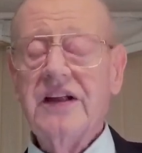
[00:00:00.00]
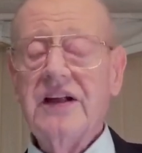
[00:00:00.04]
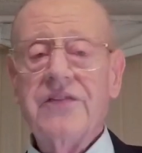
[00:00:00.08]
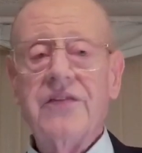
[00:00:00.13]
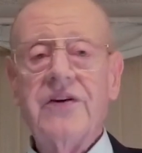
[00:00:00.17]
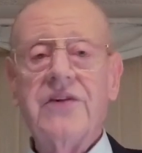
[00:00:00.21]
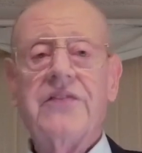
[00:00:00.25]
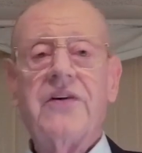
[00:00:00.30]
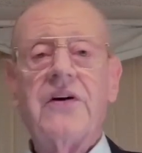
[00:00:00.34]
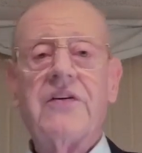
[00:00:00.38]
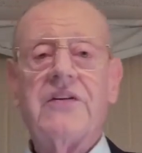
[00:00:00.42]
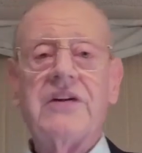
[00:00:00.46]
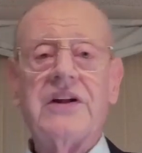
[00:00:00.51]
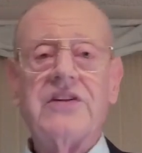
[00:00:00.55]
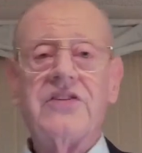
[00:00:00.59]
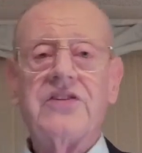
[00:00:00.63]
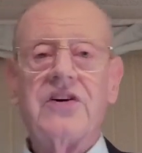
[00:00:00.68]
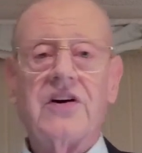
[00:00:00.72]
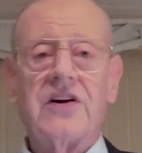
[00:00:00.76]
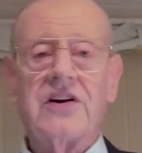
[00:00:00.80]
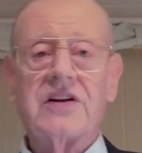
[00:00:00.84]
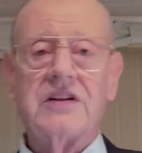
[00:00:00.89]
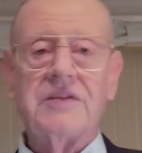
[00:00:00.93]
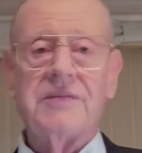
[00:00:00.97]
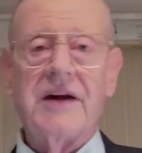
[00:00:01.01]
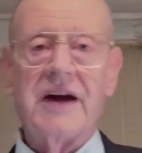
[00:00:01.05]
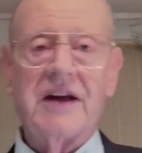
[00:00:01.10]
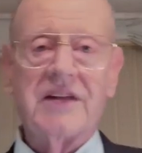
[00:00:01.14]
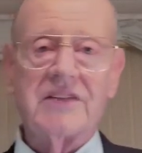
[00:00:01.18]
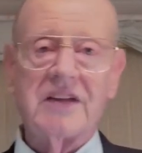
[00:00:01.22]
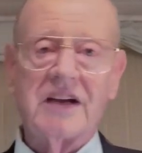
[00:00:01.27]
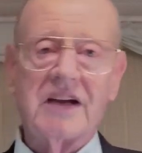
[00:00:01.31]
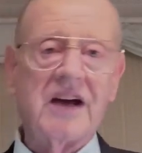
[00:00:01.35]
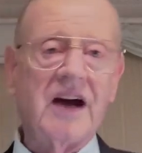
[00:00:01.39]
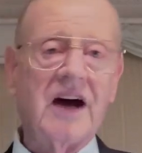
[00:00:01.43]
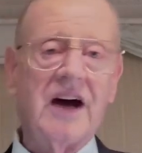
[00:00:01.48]
We've already talked
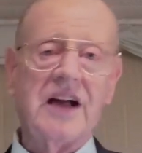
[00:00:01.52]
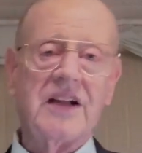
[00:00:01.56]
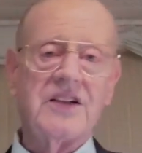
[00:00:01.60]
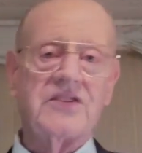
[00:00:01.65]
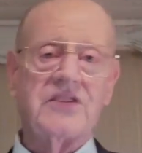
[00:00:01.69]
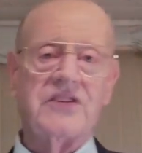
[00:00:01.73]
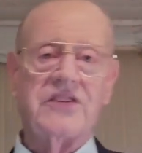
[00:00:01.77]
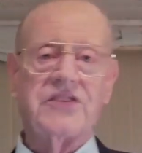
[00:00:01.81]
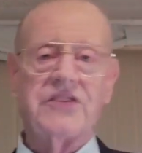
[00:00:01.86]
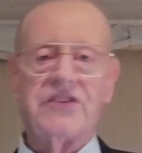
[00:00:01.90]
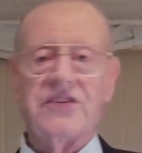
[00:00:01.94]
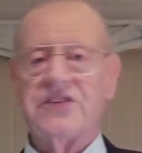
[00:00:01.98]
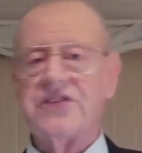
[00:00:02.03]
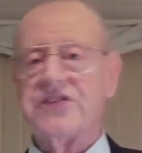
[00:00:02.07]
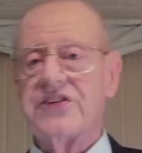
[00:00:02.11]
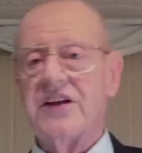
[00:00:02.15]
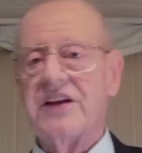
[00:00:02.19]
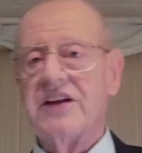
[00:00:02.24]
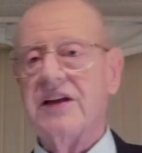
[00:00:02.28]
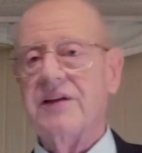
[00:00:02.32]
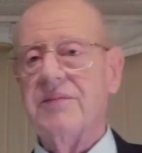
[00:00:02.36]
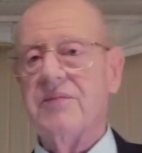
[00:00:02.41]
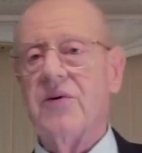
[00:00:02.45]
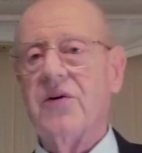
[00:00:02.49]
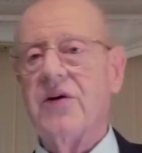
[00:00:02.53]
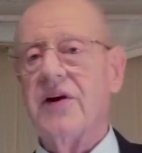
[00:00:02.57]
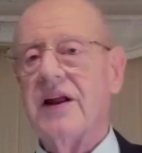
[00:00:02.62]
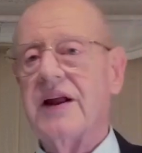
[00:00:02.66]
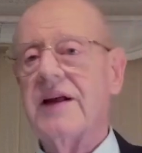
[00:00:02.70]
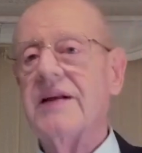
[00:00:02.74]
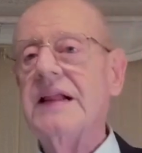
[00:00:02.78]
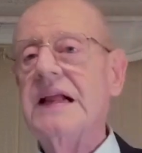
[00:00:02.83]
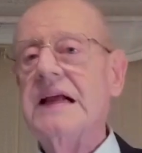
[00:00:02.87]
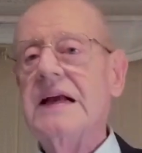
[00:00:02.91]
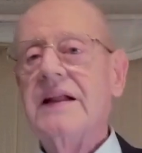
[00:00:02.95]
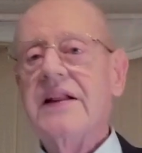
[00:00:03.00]
about the conscience on Sunday
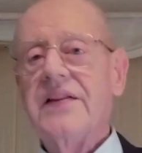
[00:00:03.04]
morning.